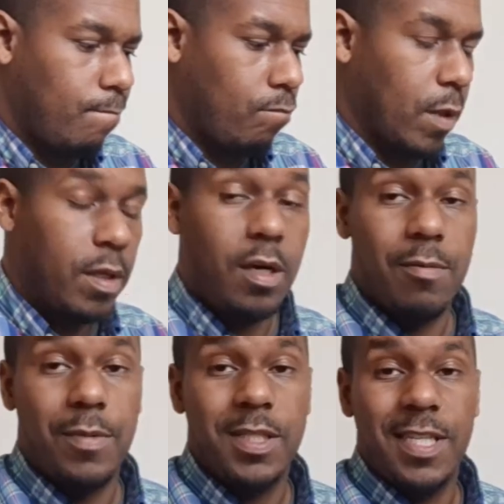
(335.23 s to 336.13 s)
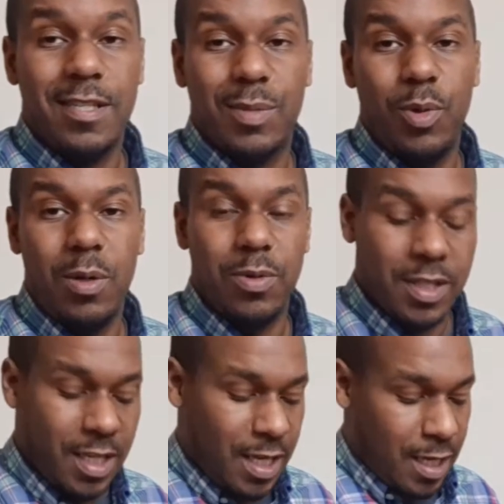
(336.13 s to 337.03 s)
No, it's like the small ones.
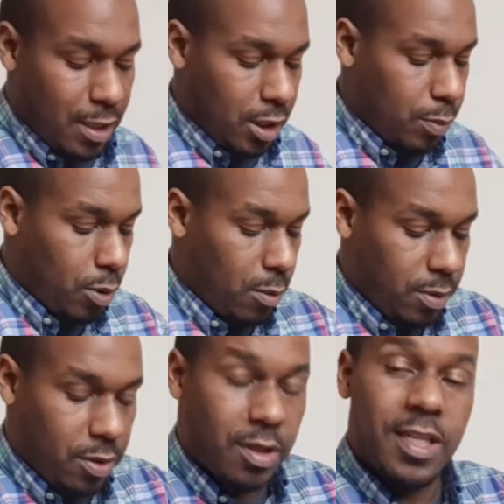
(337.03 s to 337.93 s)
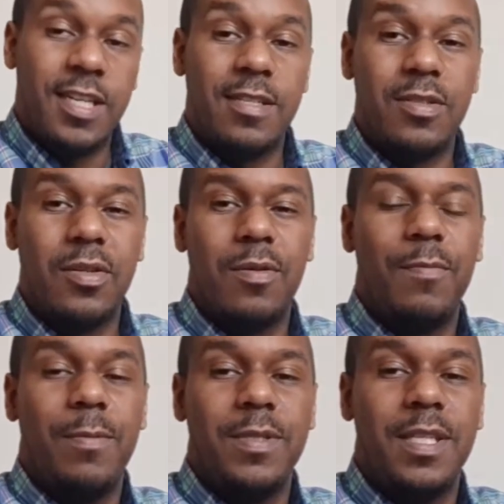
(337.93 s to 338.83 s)
The small ones go in there. So my
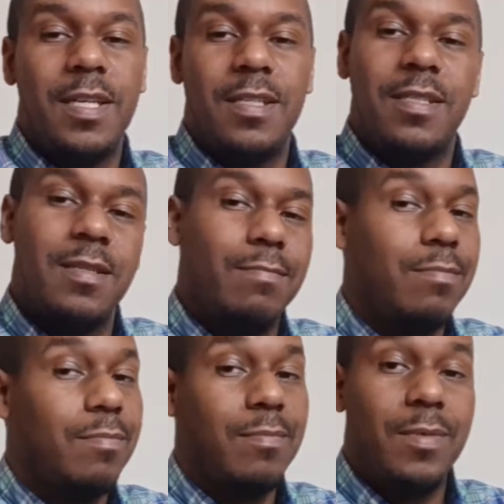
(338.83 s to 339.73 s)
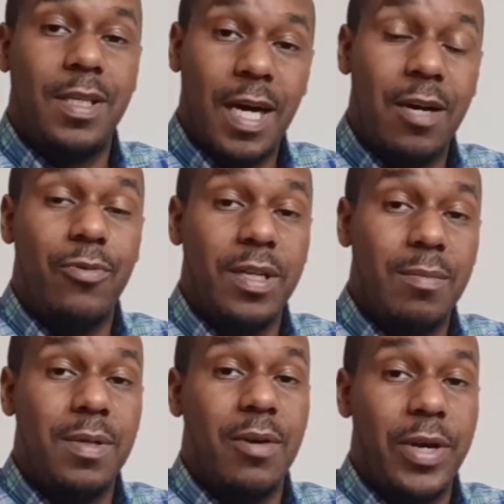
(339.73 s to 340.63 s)
mistake. See, gotta read them
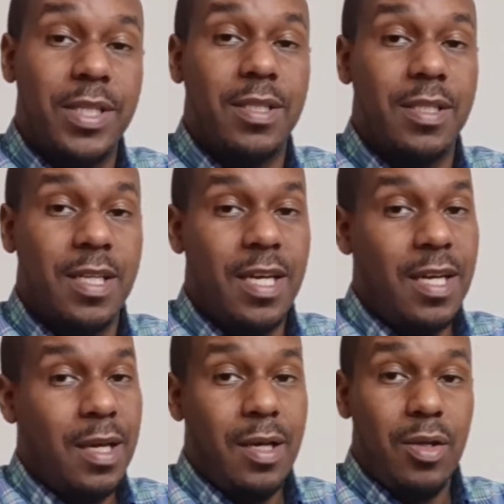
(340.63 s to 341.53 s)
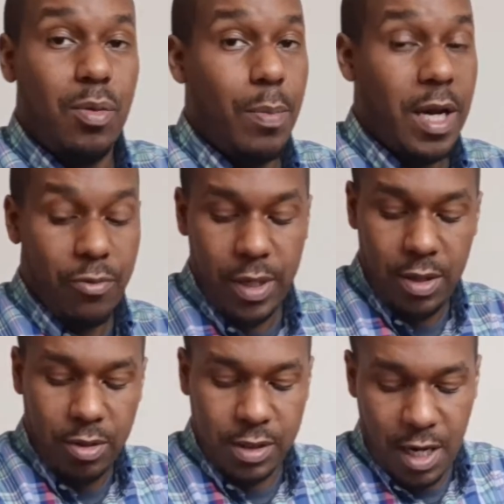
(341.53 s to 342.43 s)
directions. Better read
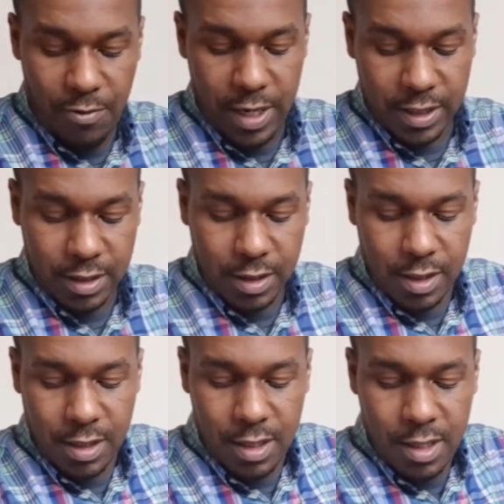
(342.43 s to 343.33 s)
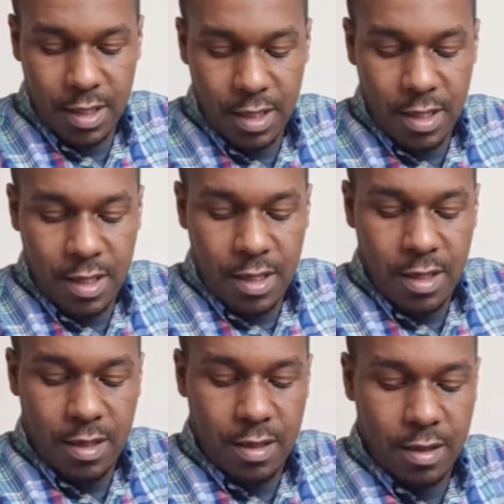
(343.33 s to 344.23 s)
those directions.
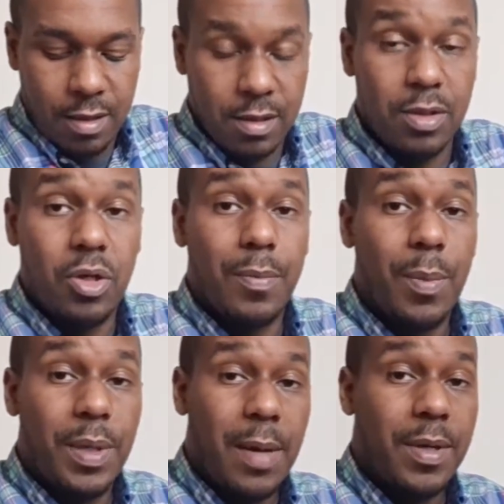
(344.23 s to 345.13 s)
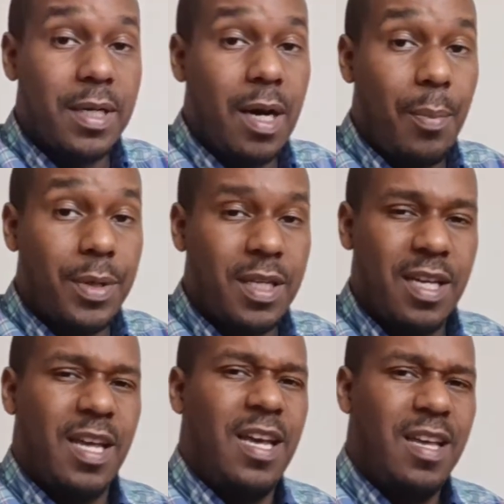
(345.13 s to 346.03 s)
Then you're gonna be blaming the company like,
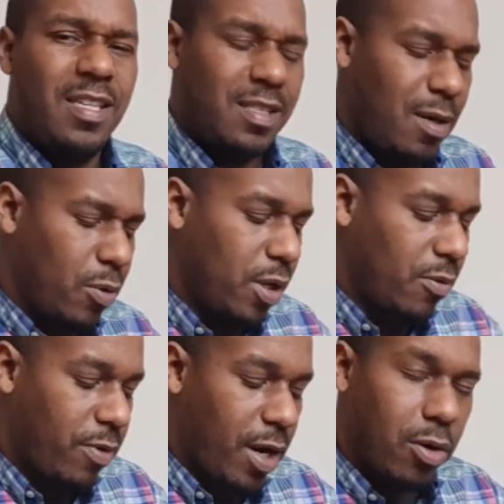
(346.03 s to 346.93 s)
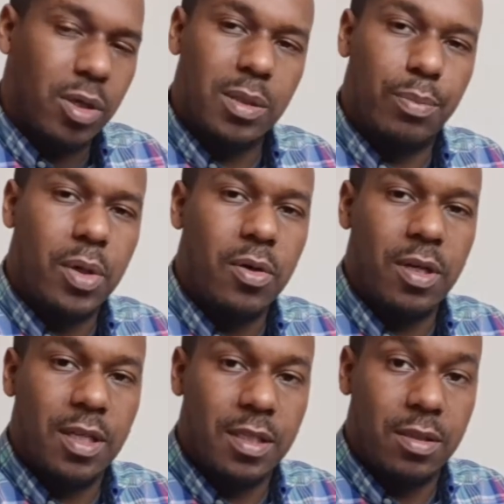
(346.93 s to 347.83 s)
hey, it's not working right or it's broke
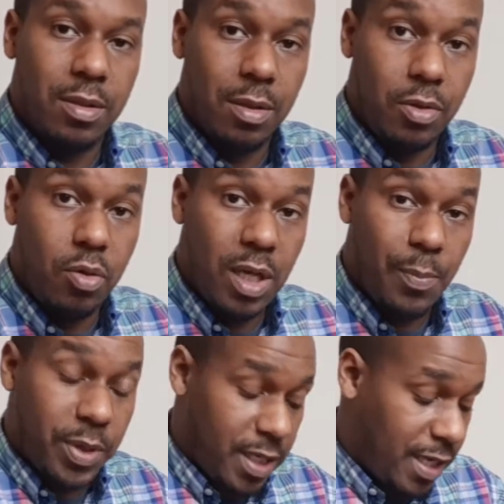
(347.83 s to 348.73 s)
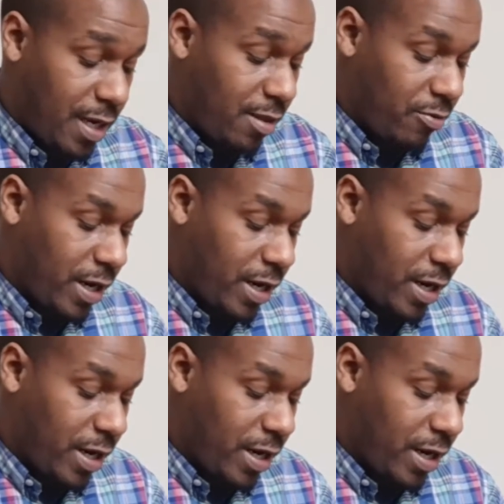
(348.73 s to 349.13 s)
because you didn't put it together right.